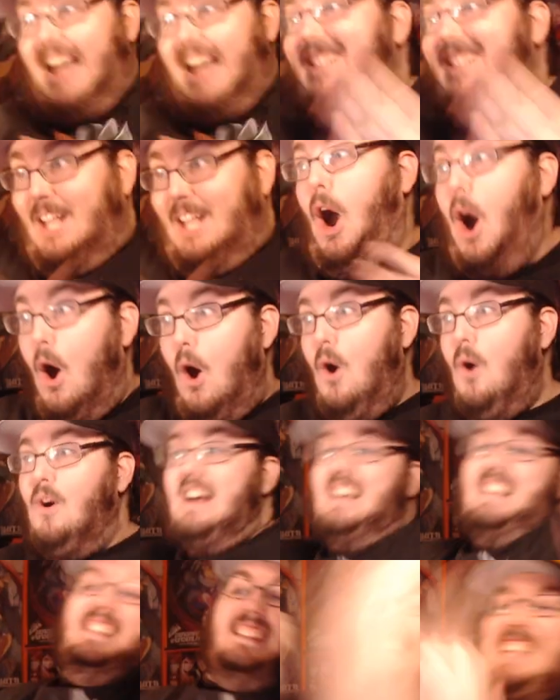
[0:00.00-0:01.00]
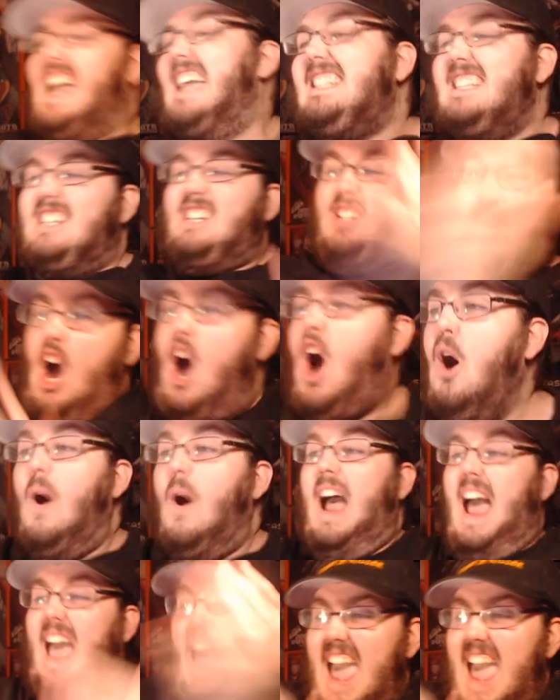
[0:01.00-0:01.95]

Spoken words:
A two! Let's go!